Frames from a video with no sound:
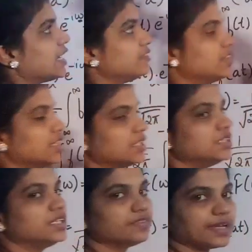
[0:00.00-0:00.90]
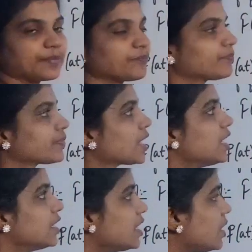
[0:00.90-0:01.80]
have dy.
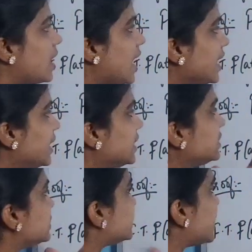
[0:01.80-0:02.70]
Now I can